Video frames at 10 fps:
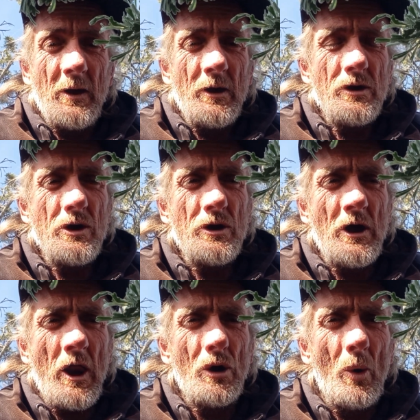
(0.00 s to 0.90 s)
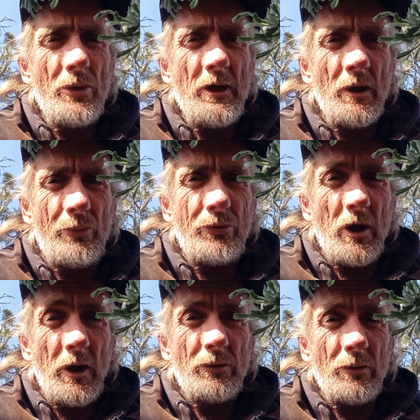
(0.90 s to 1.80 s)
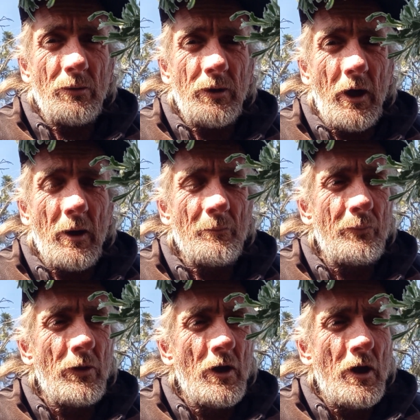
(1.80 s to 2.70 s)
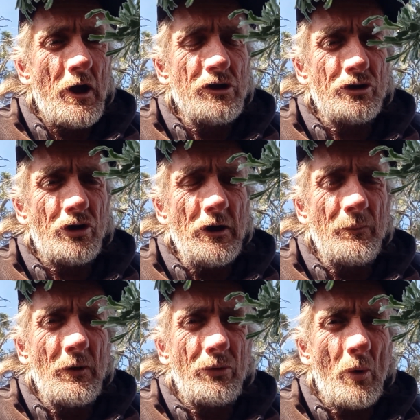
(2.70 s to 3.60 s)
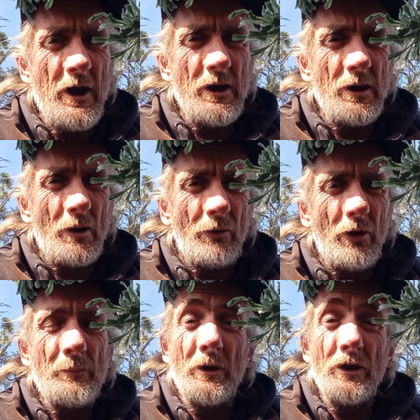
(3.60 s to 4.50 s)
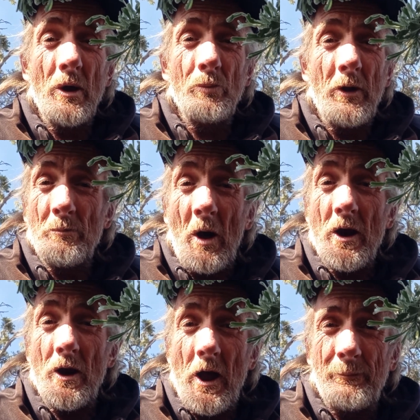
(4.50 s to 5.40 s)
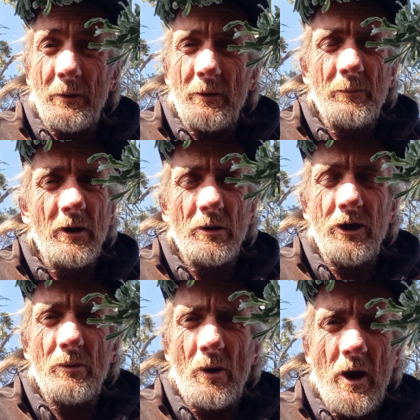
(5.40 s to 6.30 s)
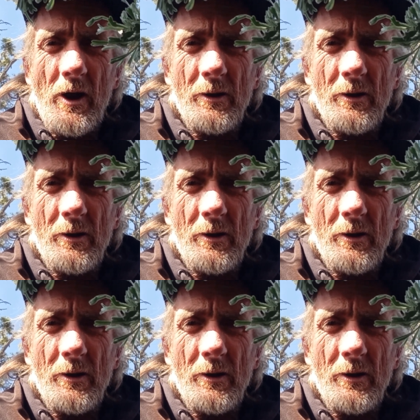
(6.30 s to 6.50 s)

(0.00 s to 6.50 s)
You got to go with instinct, okay? And usually if it's raining or something, it might have happened, but it didn't rain.